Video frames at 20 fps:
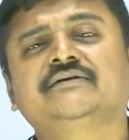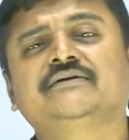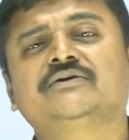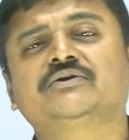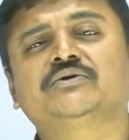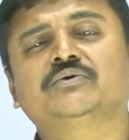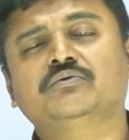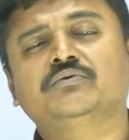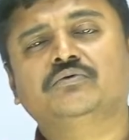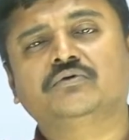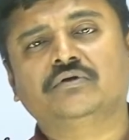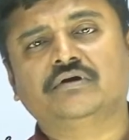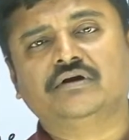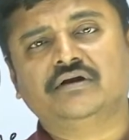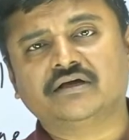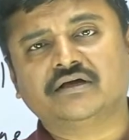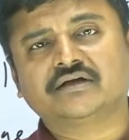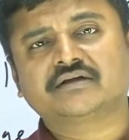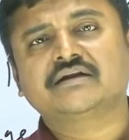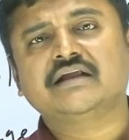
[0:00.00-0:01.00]
to
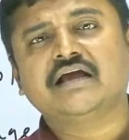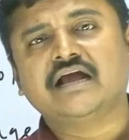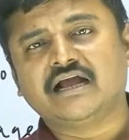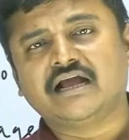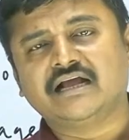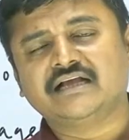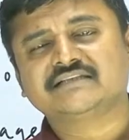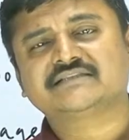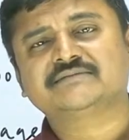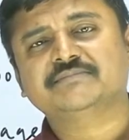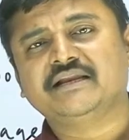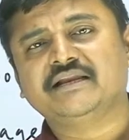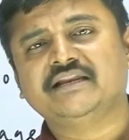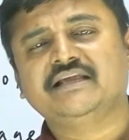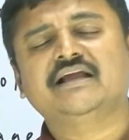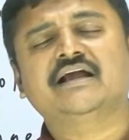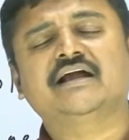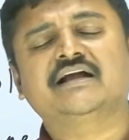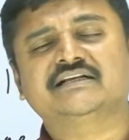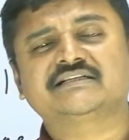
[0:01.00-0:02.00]
learn as many
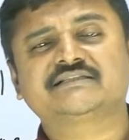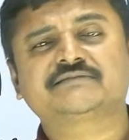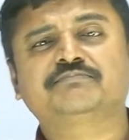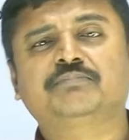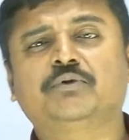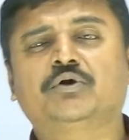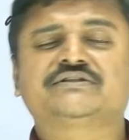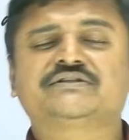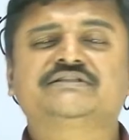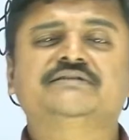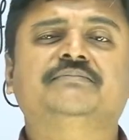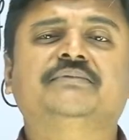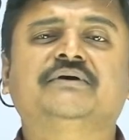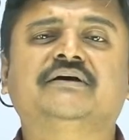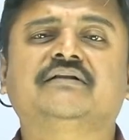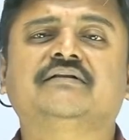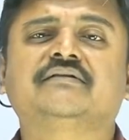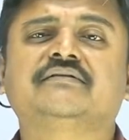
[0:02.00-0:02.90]
as possible.